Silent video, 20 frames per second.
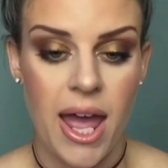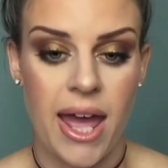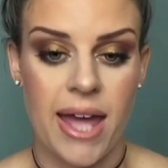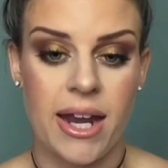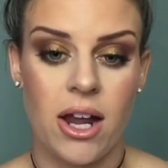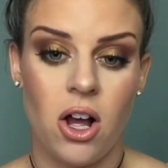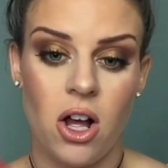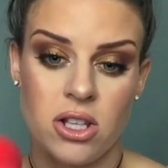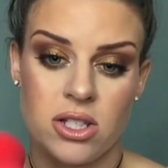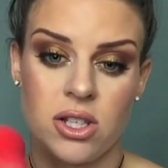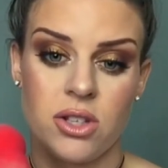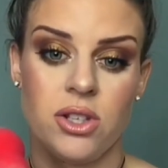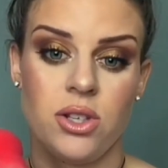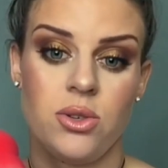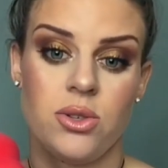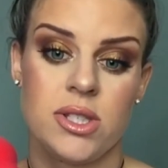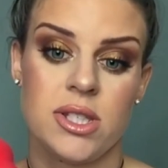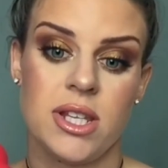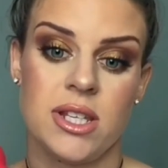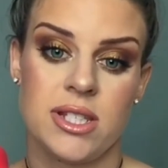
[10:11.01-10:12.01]
And I also
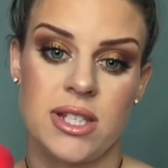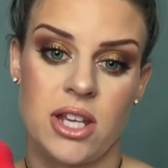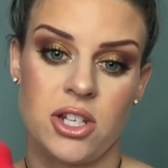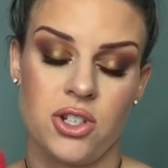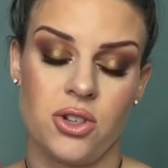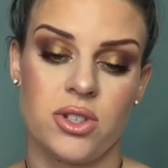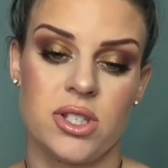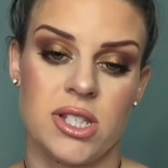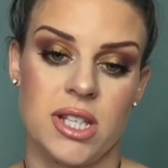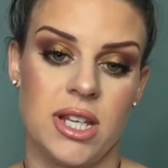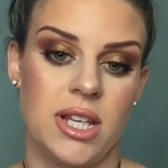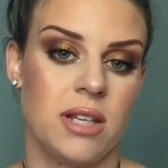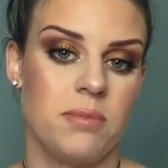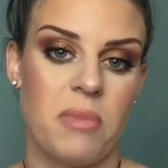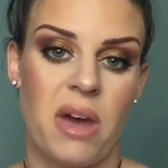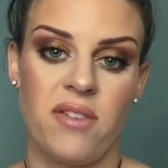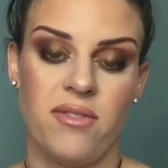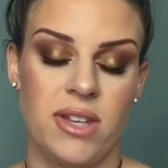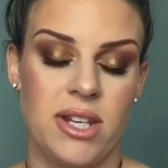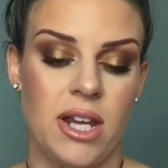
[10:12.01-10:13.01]
use this, as you'll see in
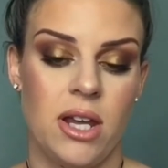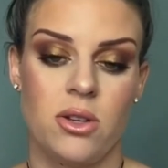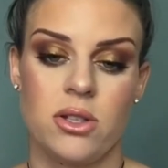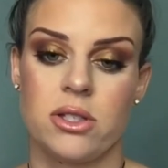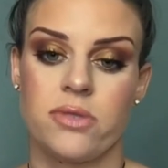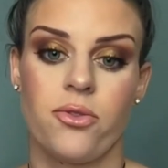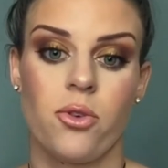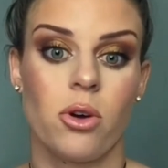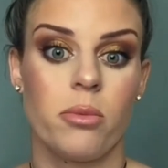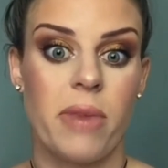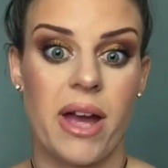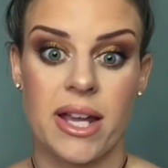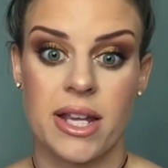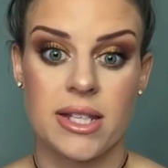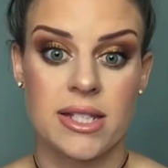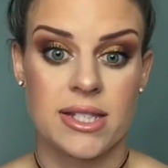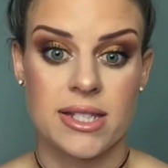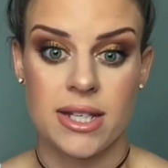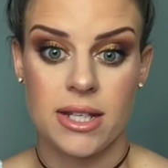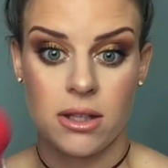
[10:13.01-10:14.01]
my videos, for my
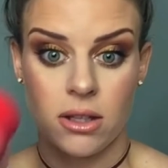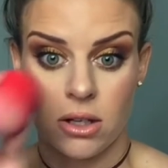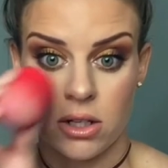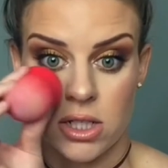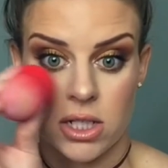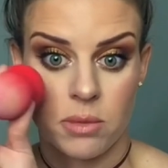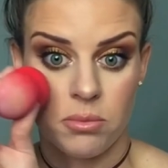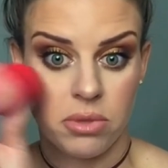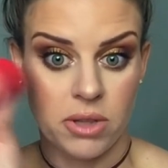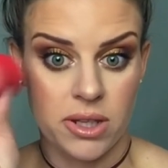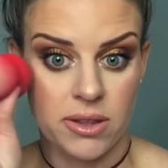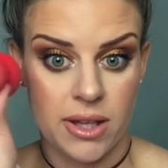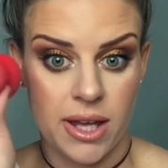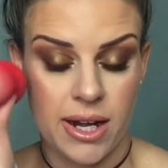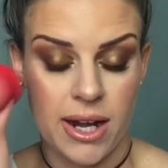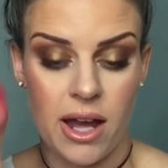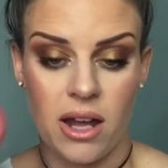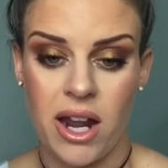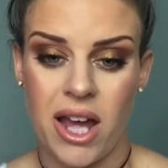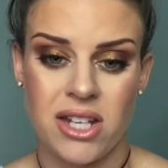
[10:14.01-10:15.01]
concealer to blend
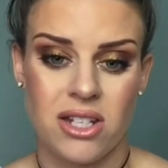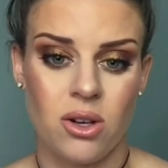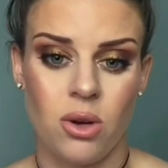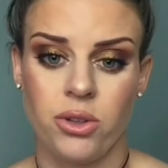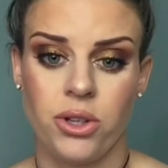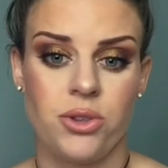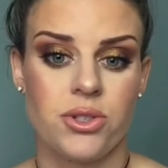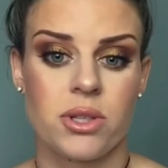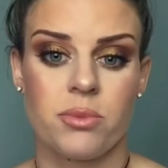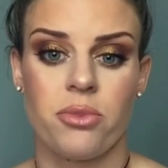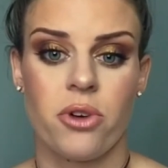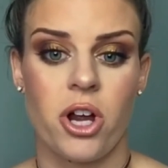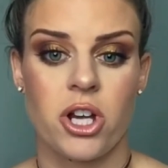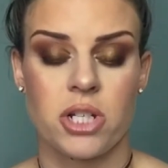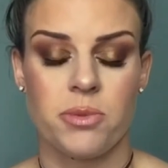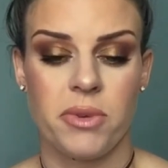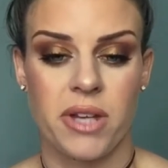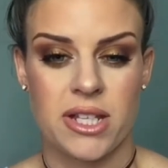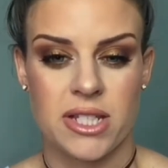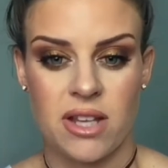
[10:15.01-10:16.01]
that out. I don't use a
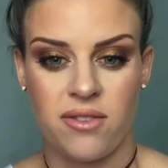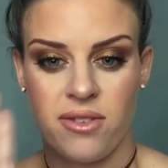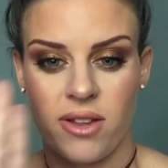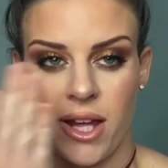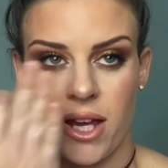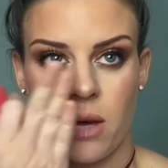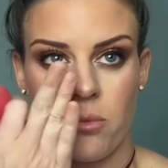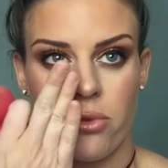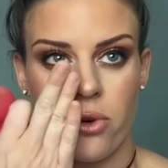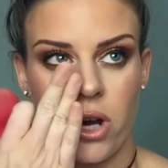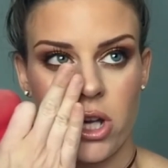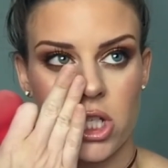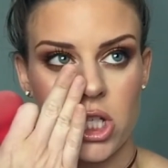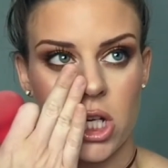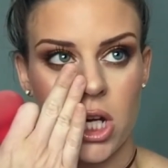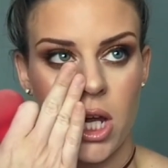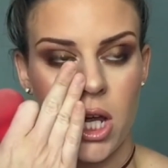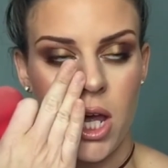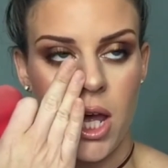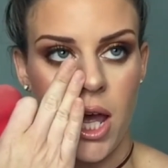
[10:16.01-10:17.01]
brush because I feel like a brush
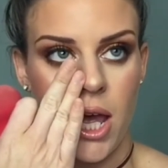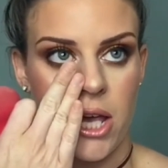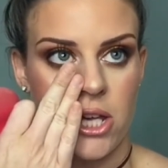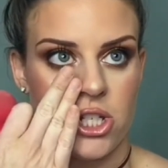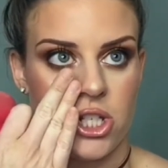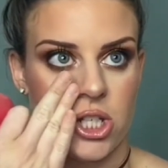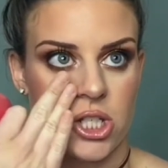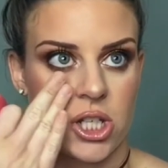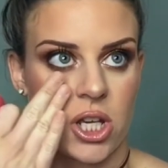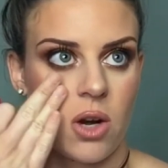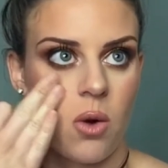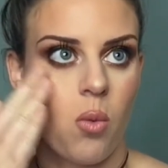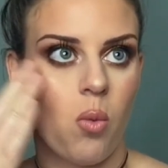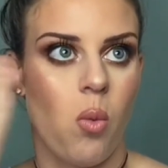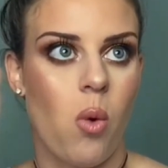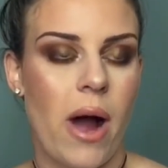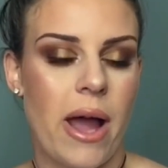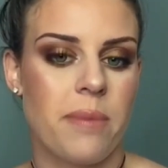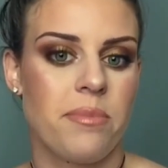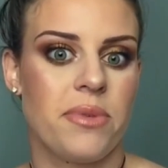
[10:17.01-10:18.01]
is just gonna
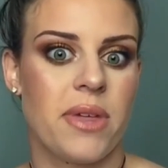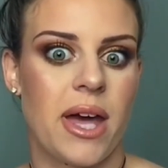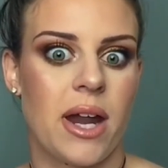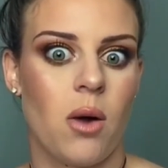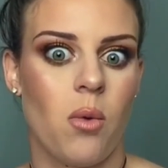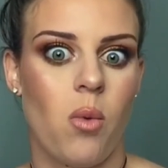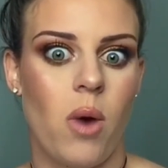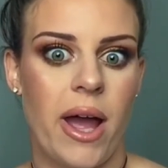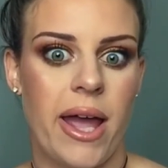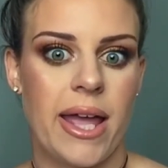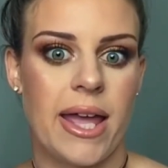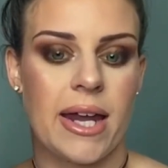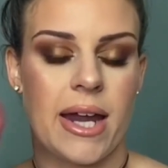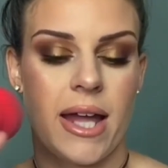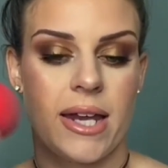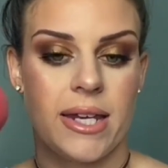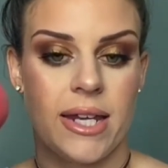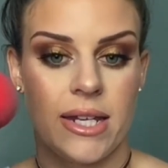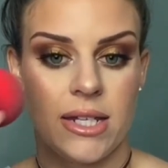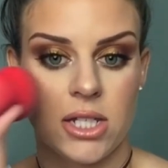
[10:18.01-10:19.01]
wipe that away, and
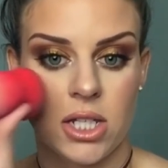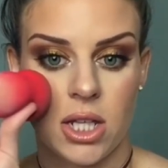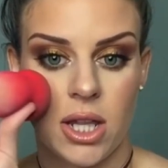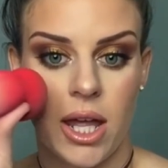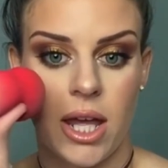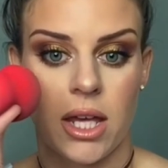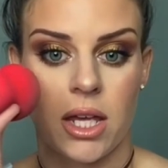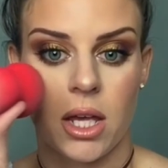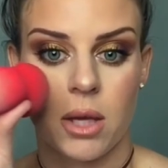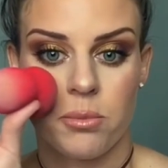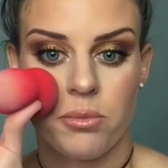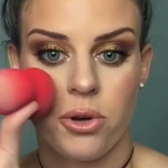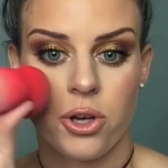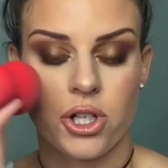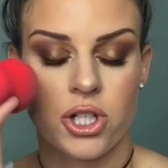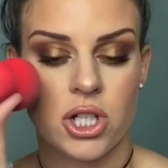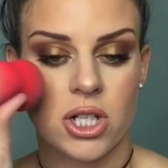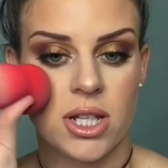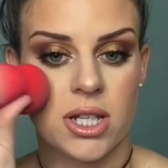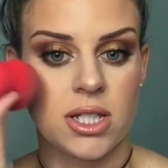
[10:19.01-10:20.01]
I need to like
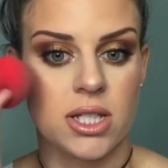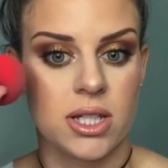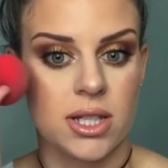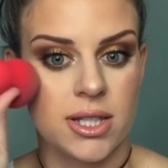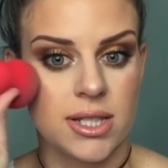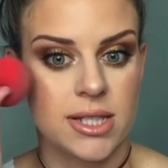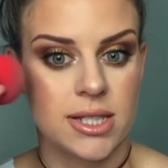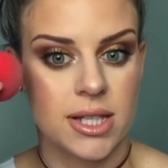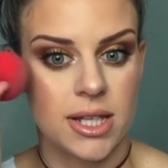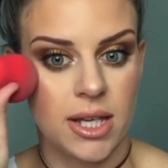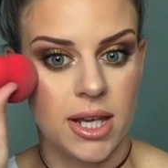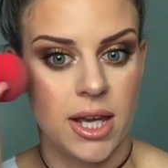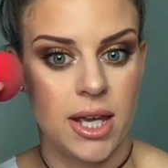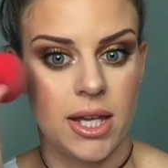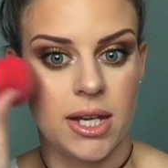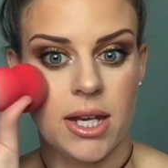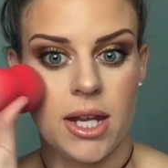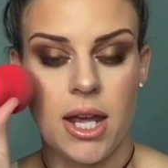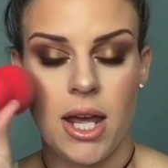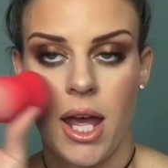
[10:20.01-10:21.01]
push it into the
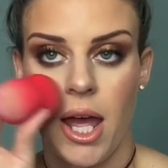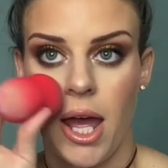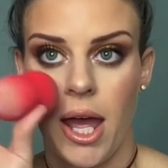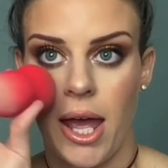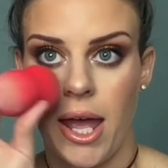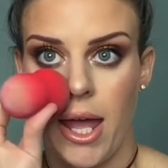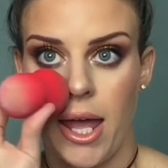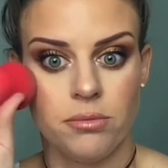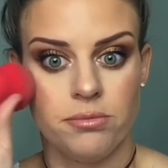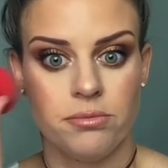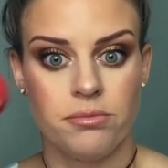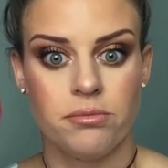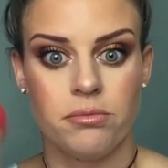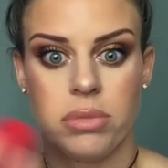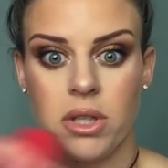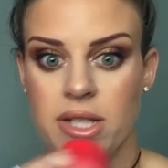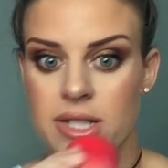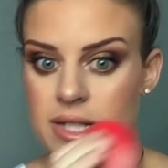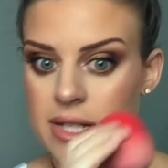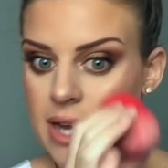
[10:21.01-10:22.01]
skin and
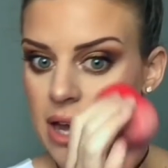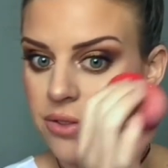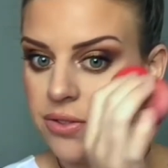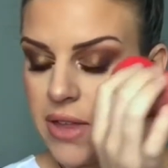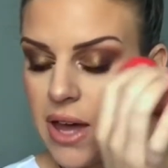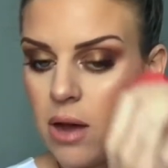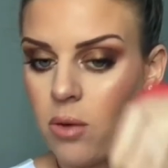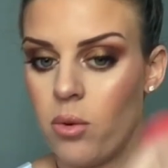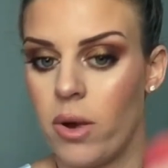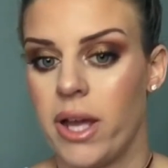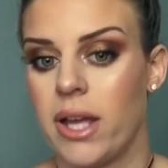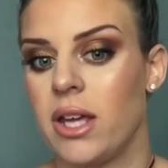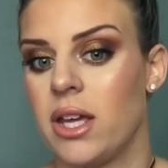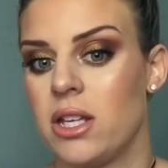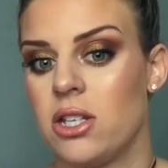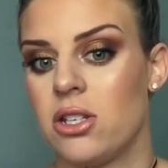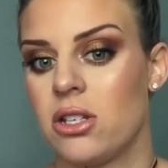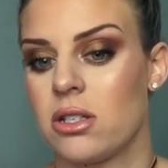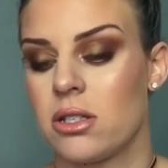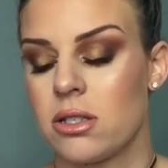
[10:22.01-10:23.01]
blend it out that way.
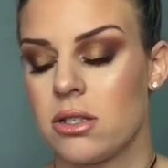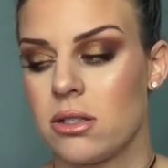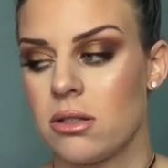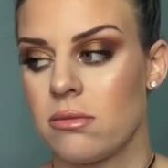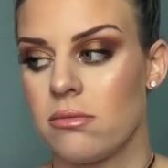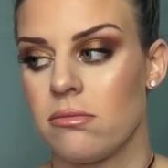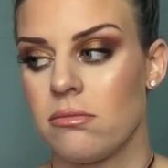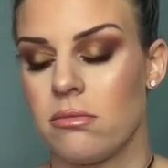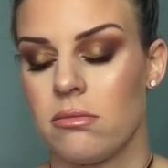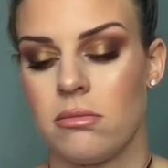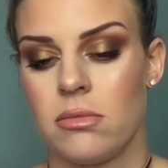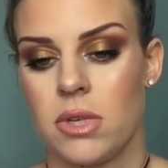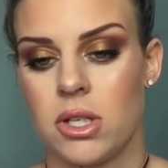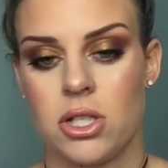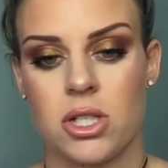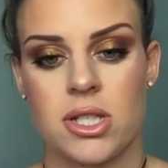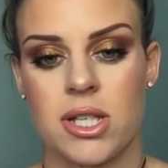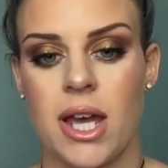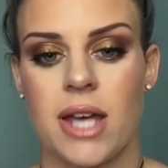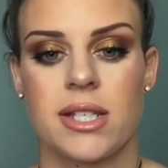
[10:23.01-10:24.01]
It just
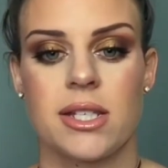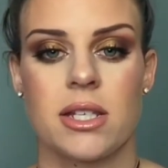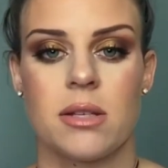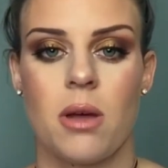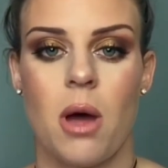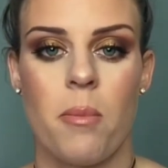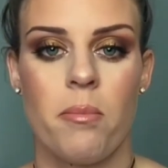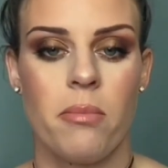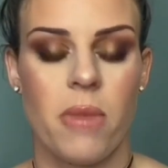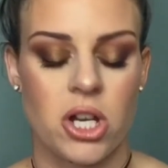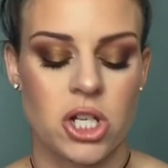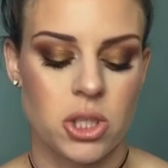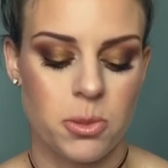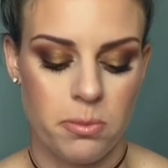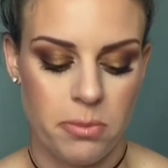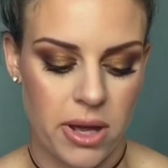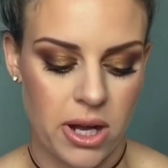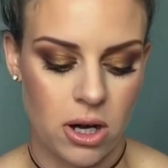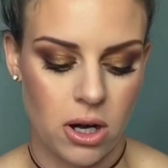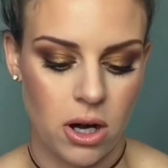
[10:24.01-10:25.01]
has a
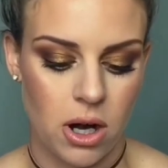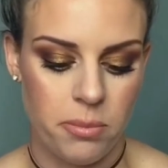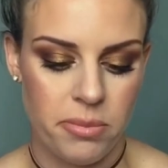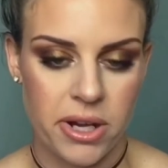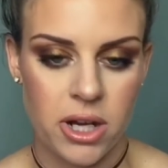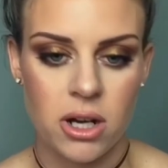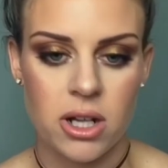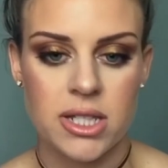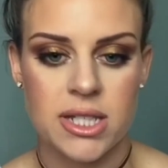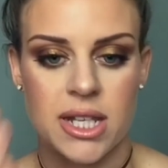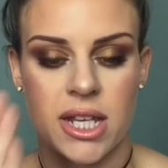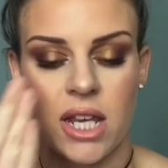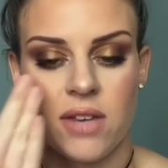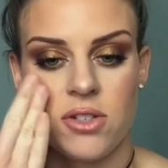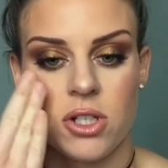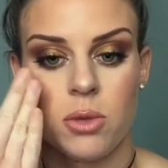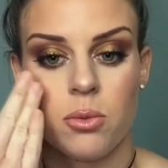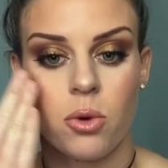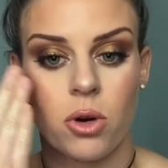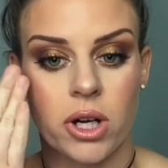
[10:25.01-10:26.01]
much better appearance. It
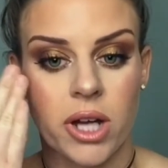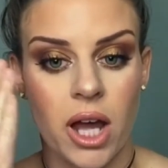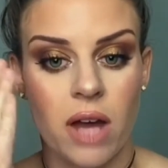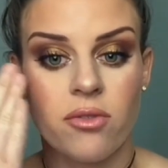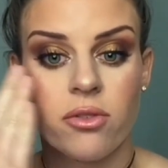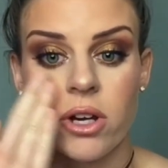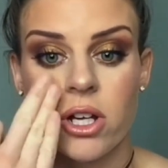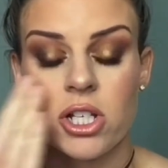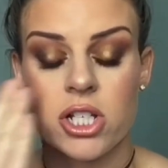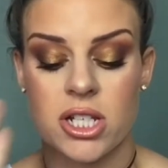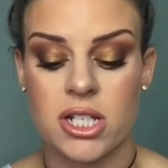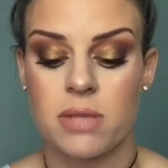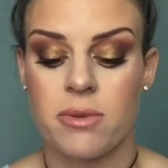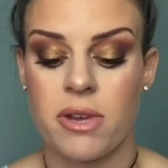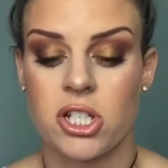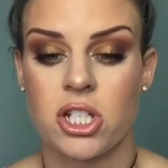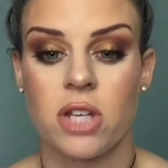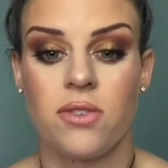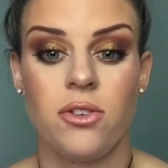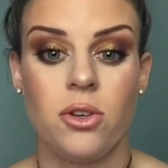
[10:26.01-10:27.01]
gives you more coverage,
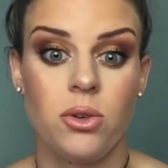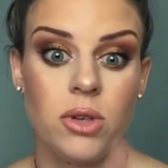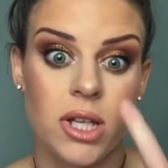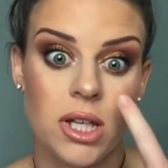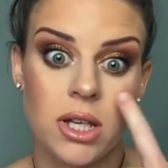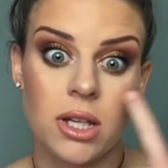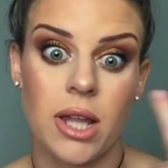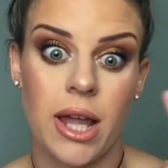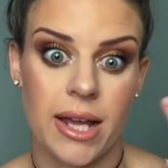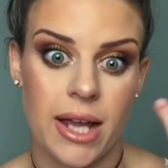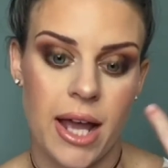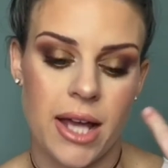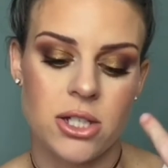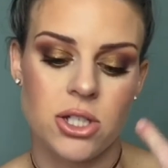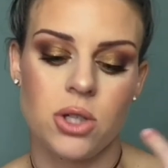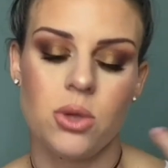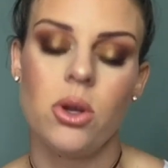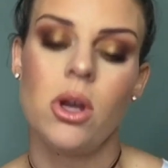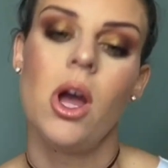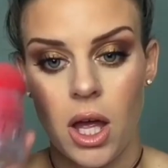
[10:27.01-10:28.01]
especially if you need it like I
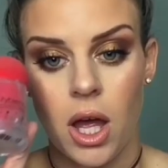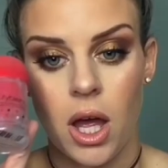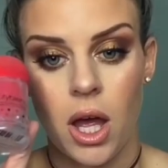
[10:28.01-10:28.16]
do.